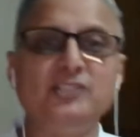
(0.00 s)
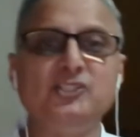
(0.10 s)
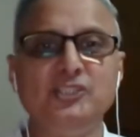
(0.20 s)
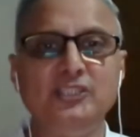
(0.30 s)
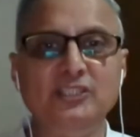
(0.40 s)

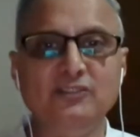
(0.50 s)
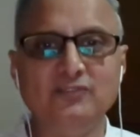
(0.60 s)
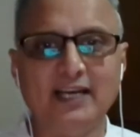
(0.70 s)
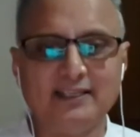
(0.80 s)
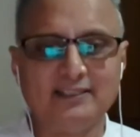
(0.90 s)
achieve
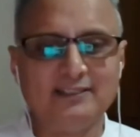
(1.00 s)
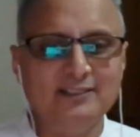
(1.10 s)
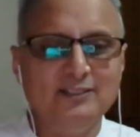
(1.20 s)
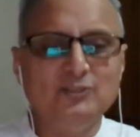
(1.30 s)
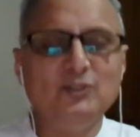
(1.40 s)
that
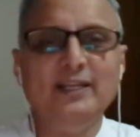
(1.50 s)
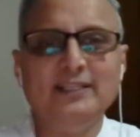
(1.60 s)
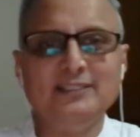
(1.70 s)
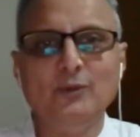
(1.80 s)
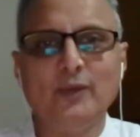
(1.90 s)
so
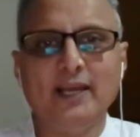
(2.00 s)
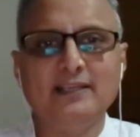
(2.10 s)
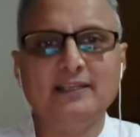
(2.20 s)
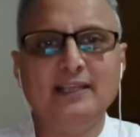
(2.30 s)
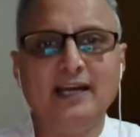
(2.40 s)
let us look
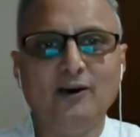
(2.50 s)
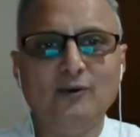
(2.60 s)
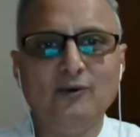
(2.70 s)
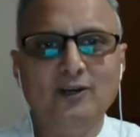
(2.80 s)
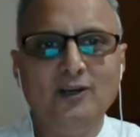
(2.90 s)
at
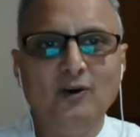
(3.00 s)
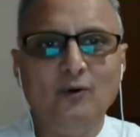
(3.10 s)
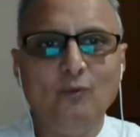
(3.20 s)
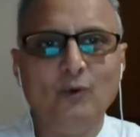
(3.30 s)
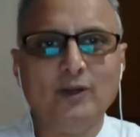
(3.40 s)
now
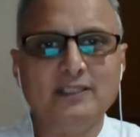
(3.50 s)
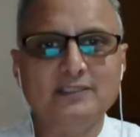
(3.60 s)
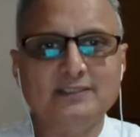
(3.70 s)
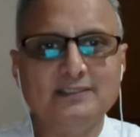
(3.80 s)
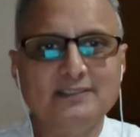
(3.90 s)
what
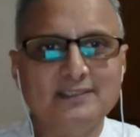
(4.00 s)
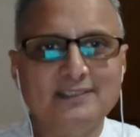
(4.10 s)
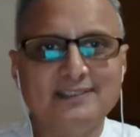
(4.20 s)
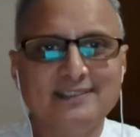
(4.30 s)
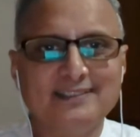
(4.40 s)
does
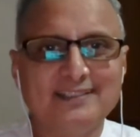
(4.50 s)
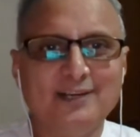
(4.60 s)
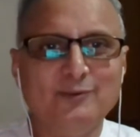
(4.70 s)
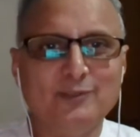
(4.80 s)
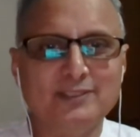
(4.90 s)

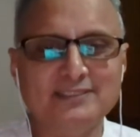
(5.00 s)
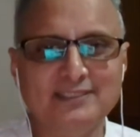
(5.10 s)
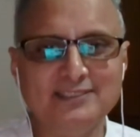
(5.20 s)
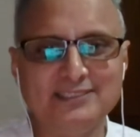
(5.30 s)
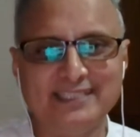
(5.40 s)
our
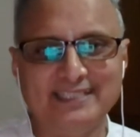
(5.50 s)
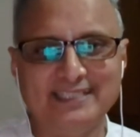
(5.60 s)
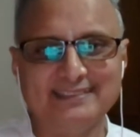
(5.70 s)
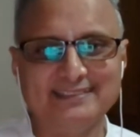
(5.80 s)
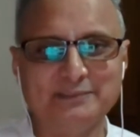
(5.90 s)
research
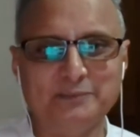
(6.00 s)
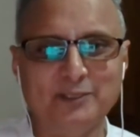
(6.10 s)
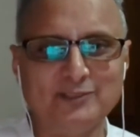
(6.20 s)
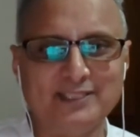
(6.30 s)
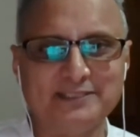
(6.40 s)
tells us about